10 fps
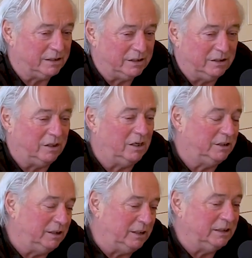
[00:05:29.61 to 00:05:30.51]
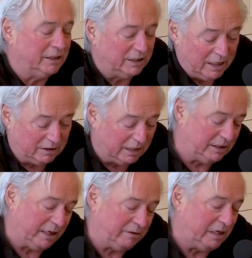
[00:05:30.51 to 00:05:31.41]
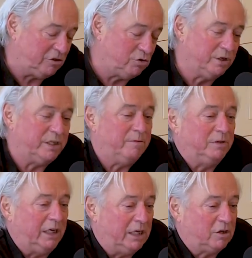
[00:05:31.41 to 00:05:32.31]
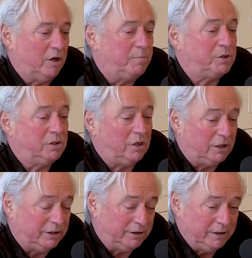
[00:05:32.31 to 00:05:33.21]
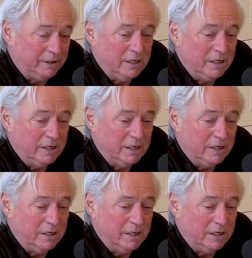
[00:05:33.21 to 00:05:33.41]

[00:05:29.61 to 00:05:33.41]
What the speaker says: and they toured in clubs in Holland.